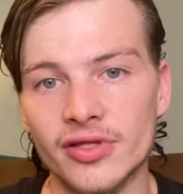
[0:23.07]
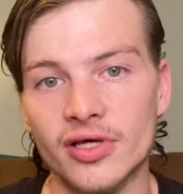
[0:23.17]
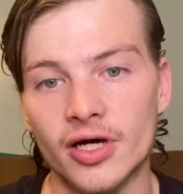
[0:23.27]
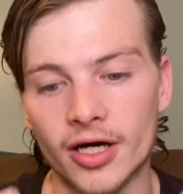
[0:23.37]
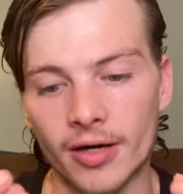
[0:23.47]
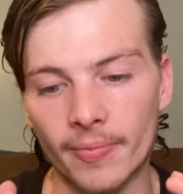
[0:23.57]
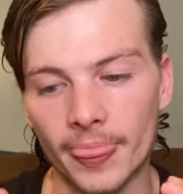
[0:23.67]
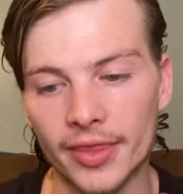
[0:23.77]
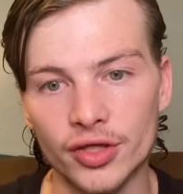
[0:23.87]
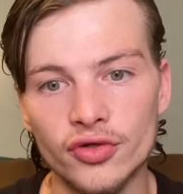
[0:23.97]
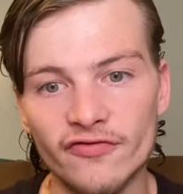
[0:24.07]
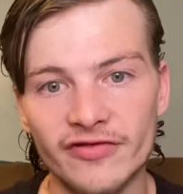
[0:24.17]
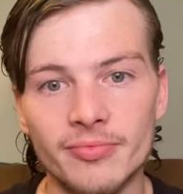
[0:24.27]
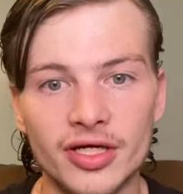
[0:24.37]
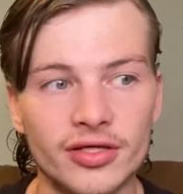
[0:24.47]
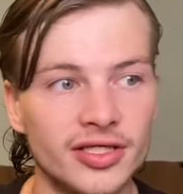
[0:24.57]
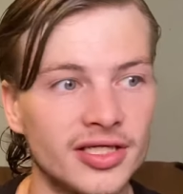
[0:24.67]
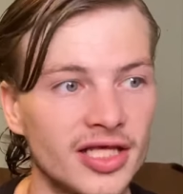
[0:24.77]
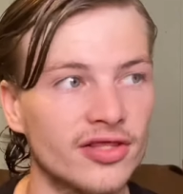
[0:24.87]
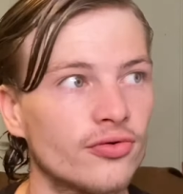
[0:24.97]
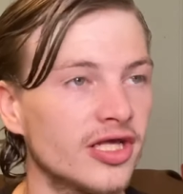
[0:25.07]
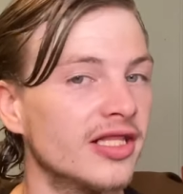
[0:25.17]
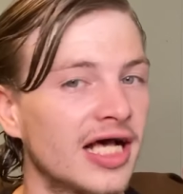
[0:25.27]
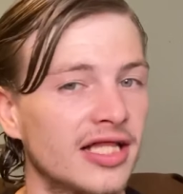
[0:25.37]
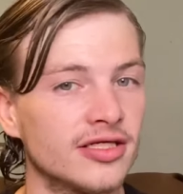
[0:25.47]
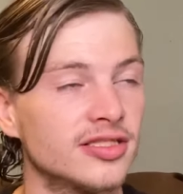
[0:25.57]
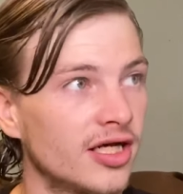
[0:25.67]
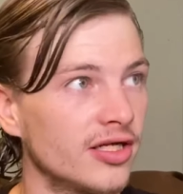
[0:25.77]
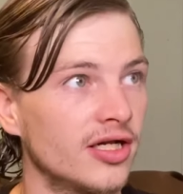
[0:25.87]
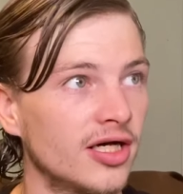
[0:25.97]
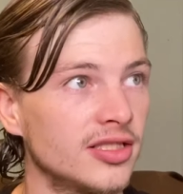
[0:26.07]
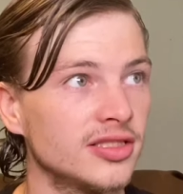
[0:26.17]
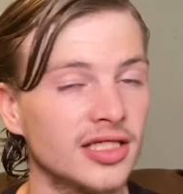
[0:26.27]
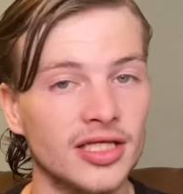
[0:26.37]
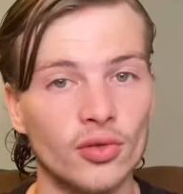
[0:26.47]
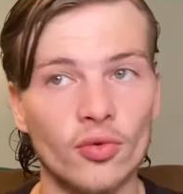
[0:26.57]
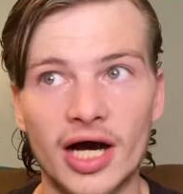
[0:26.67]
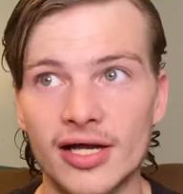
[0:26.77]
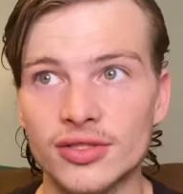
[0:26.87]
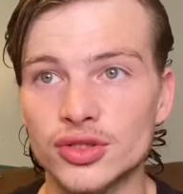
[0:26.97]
the UVB or the D3 that the sun does in the wilds,